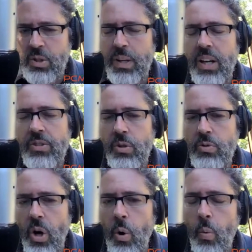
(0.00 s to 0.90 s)
because you
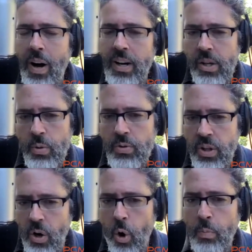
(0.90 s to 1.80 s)
don't want to use
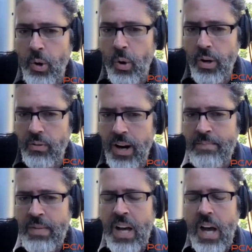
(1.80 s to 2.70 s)
an opioid, right?